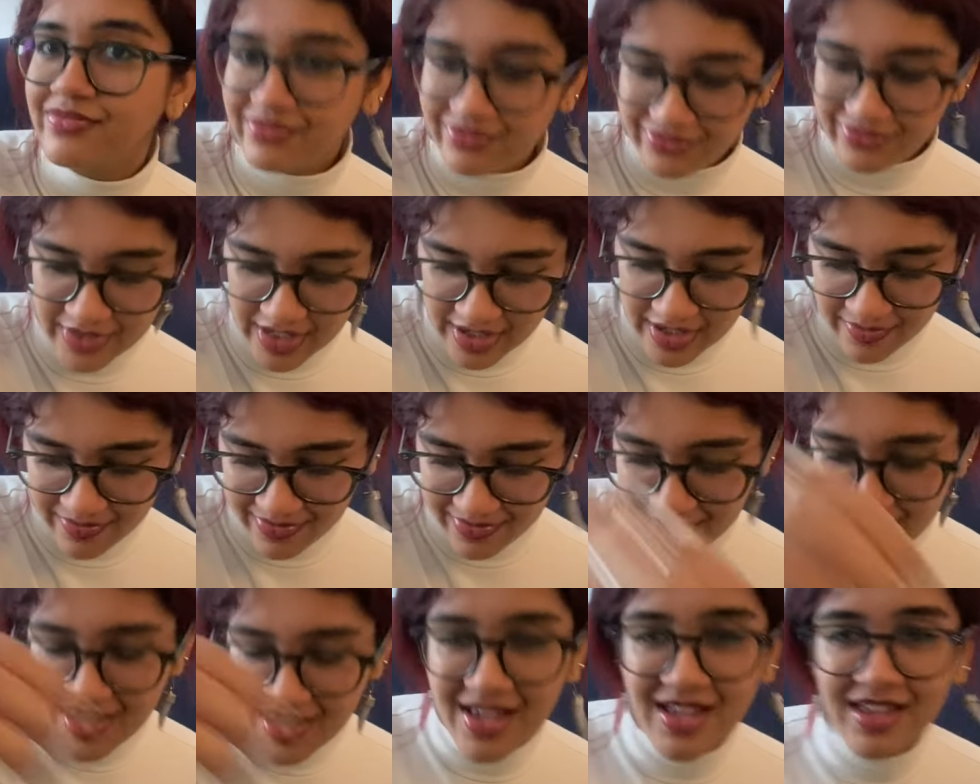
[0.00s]

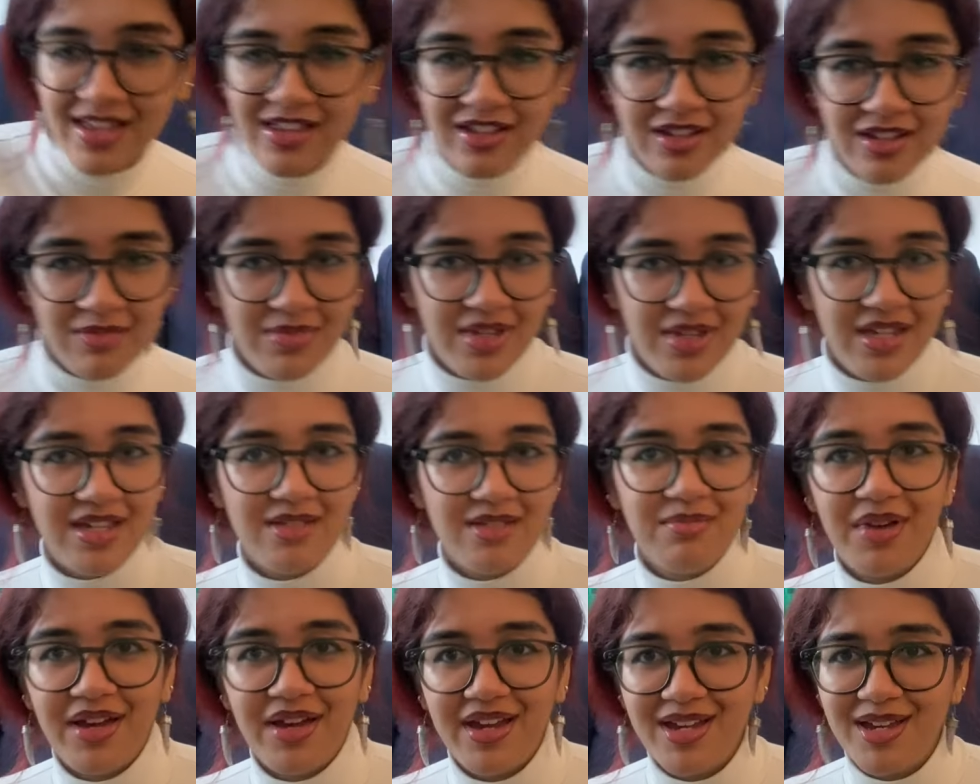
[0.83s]
Look at me in
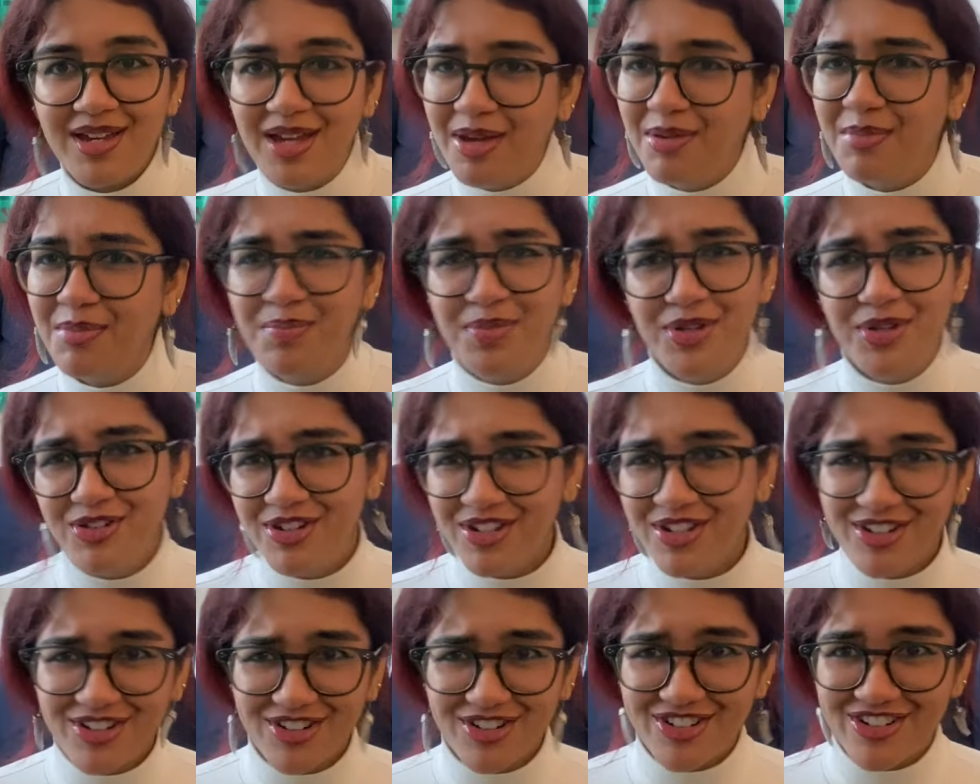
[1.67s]
my
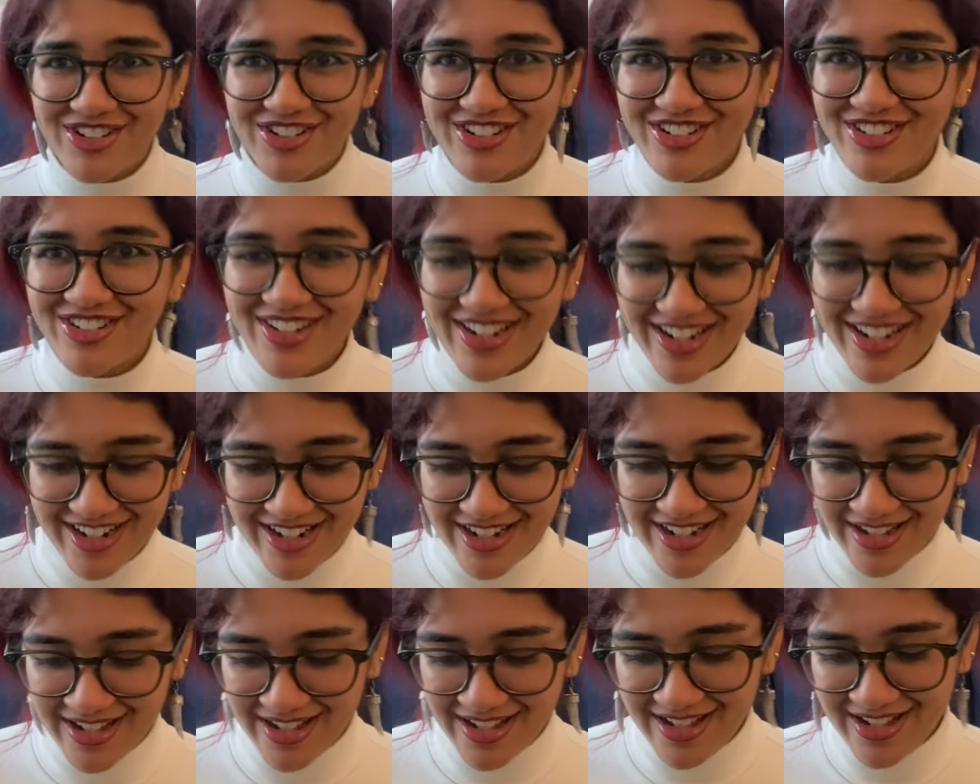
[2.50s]
beauty guru
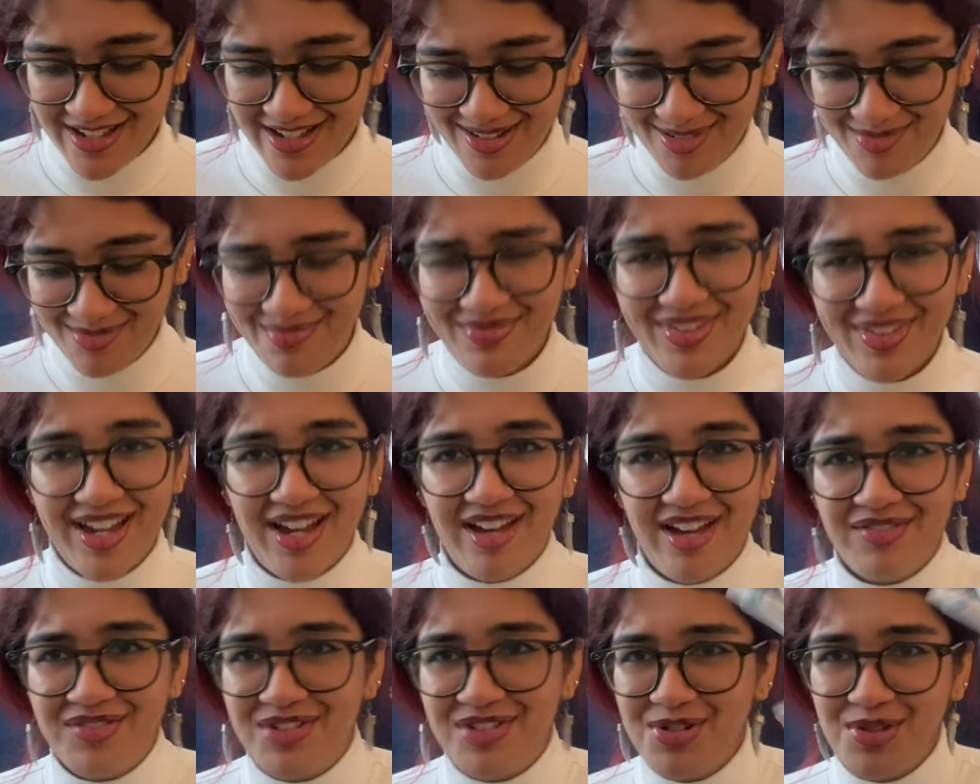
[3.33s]
era. I
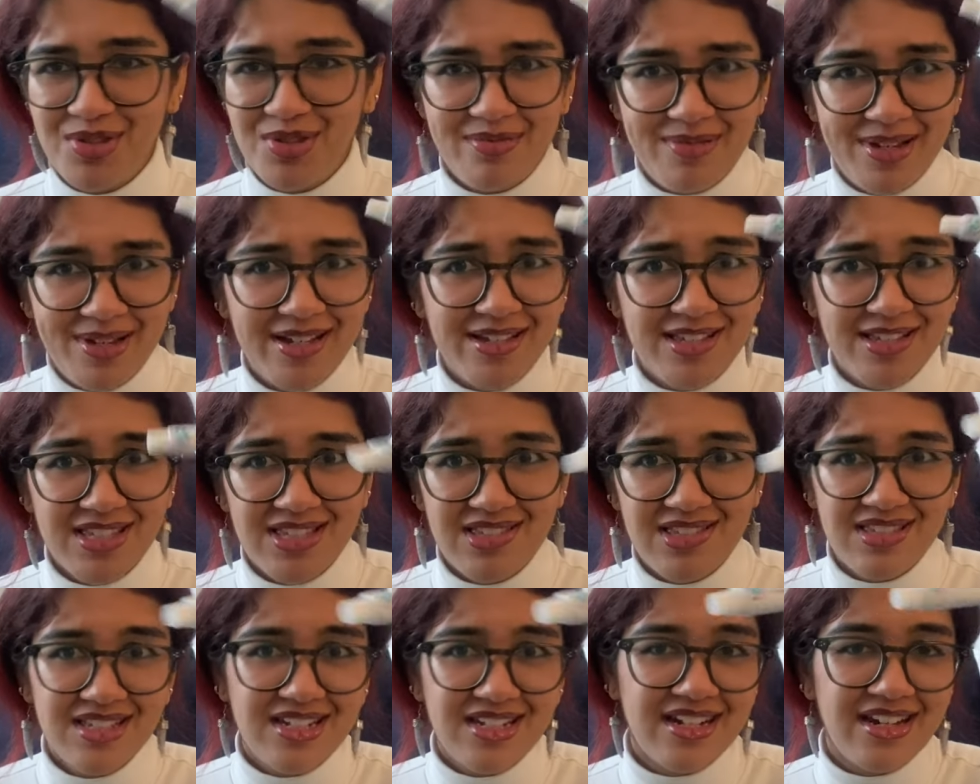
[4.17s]
have
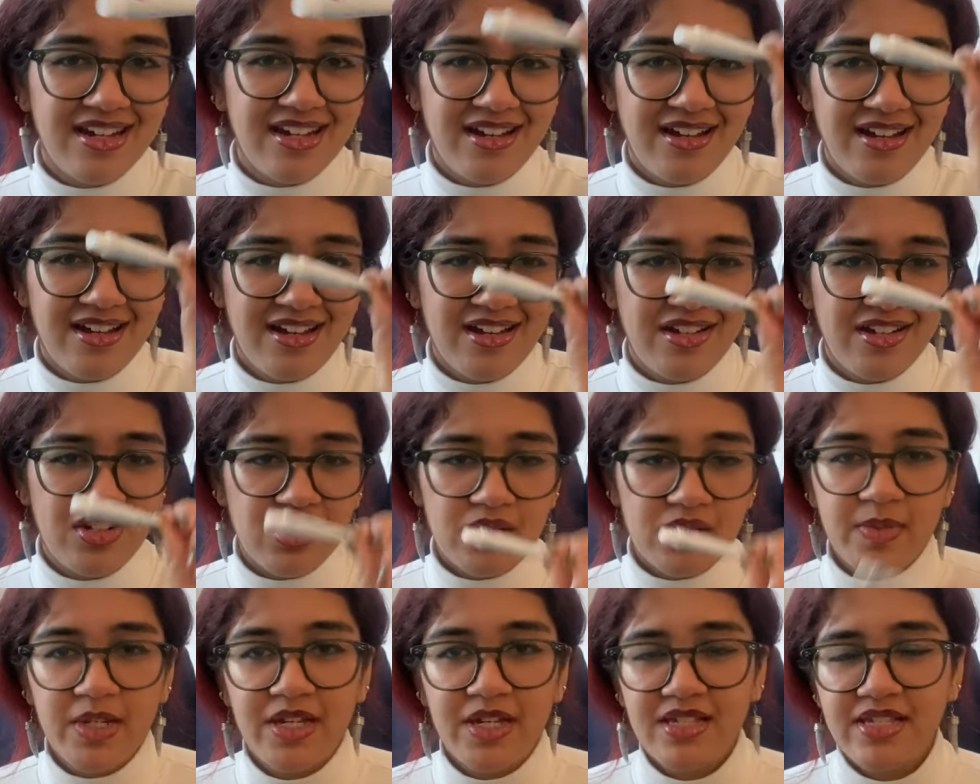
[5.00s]
toothpaste
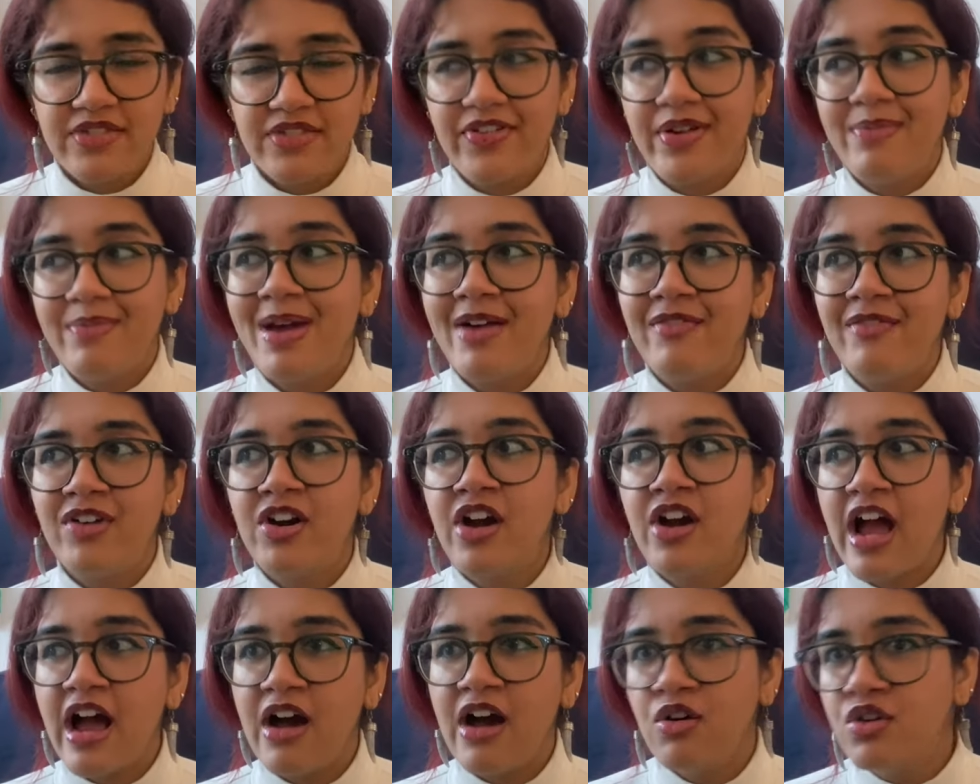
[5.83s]
just because if I'm
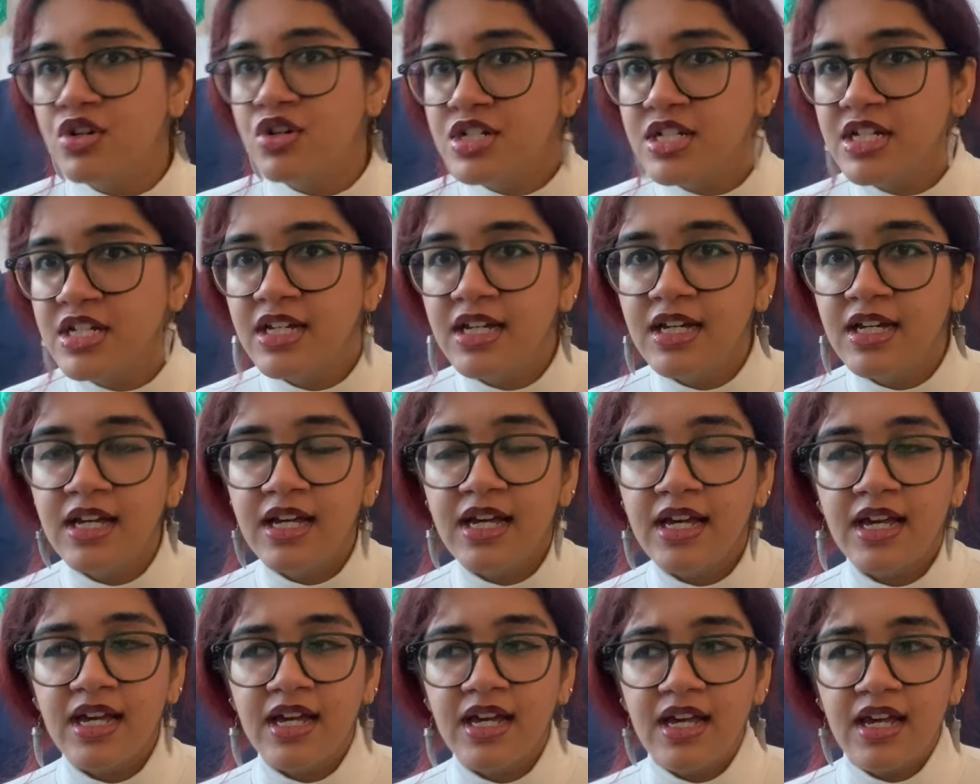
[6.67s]
ever out
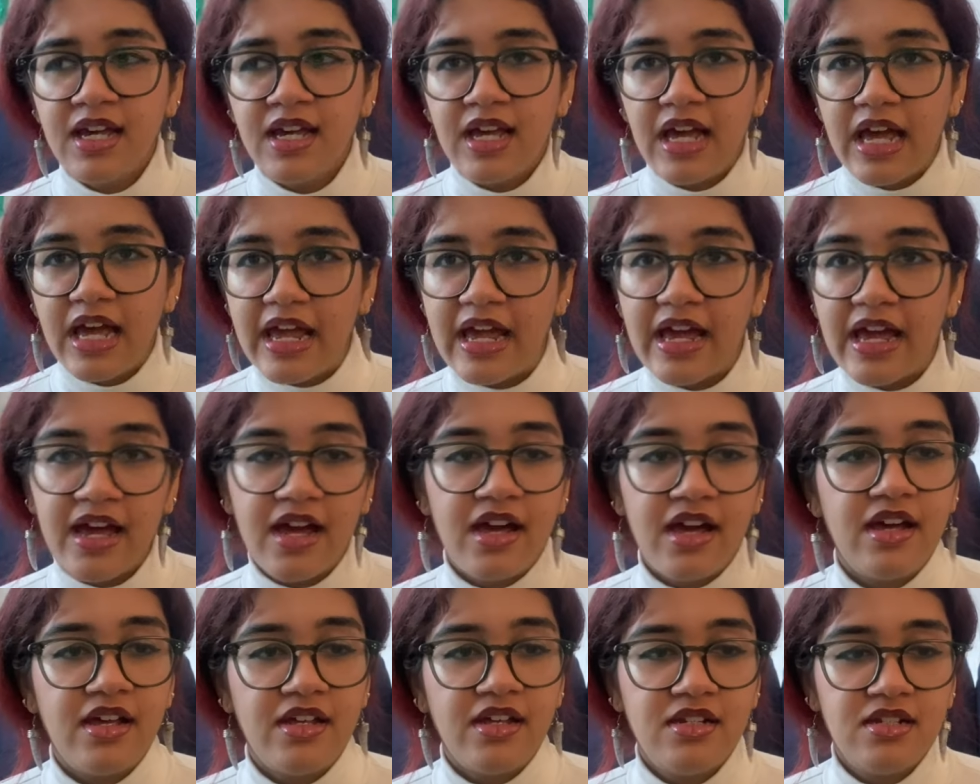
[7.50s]

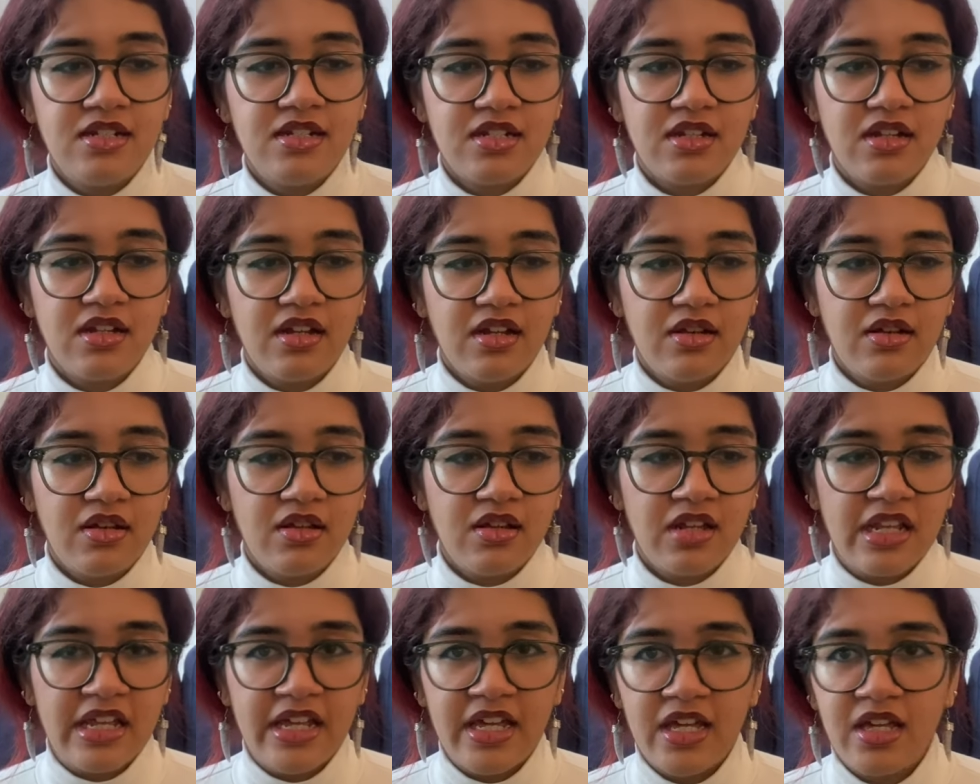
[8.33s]
and
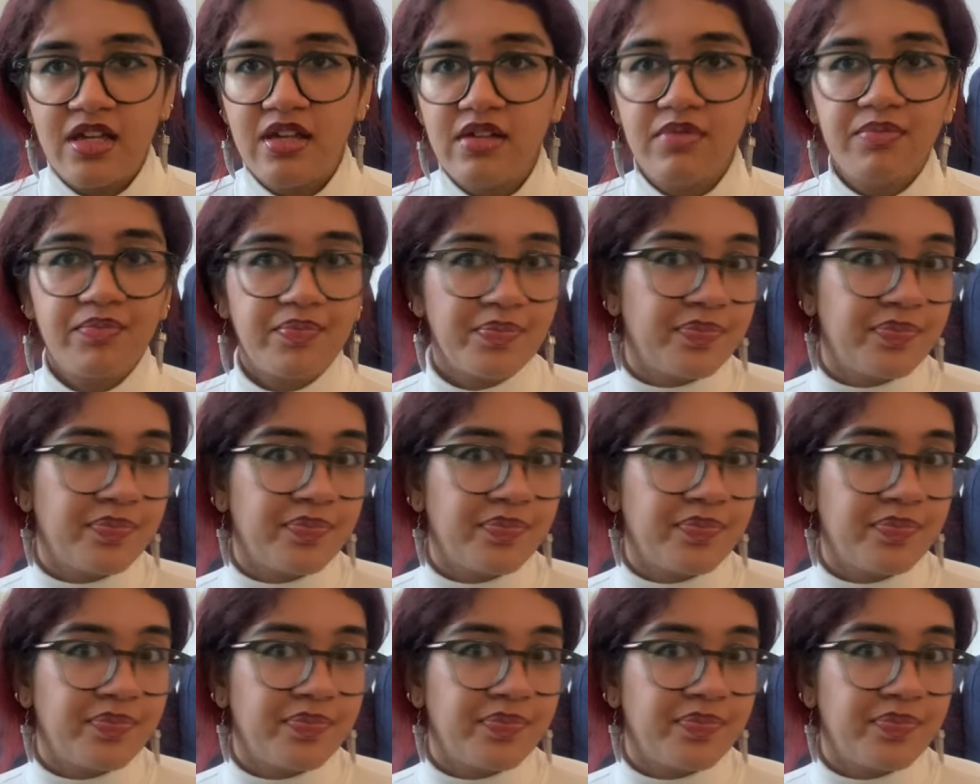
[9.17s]
like